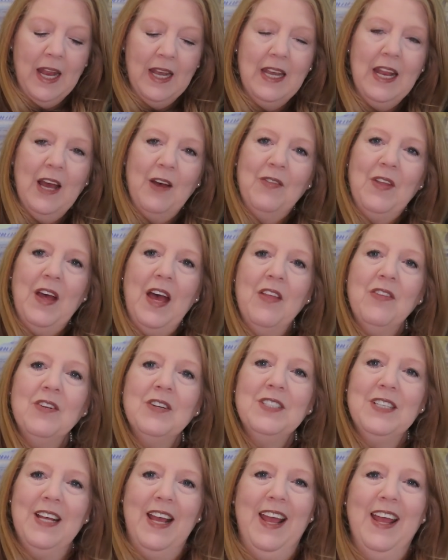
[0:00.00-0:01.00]
Now, the
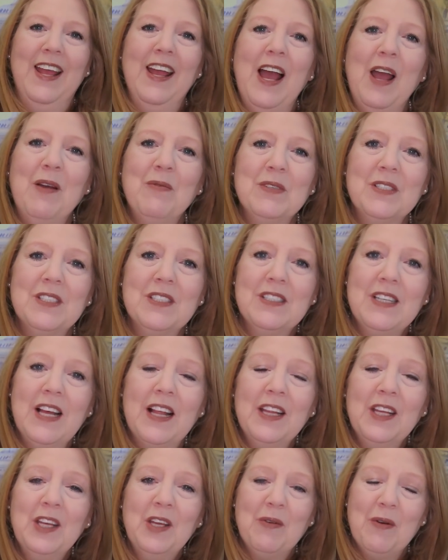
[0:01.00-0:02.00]
other day I was
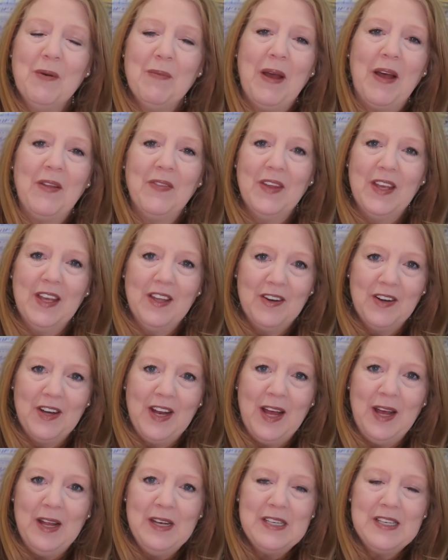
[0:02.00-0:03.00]
telling you about the
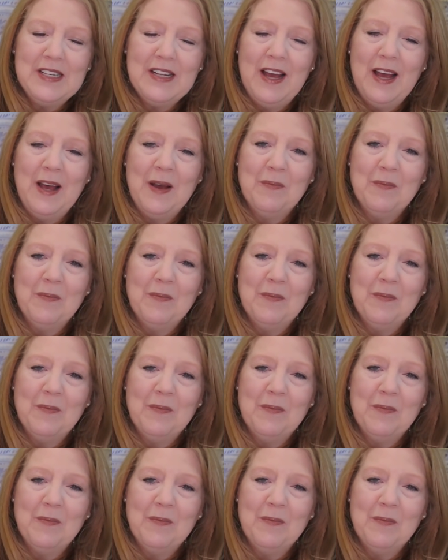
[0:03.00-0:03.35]
internet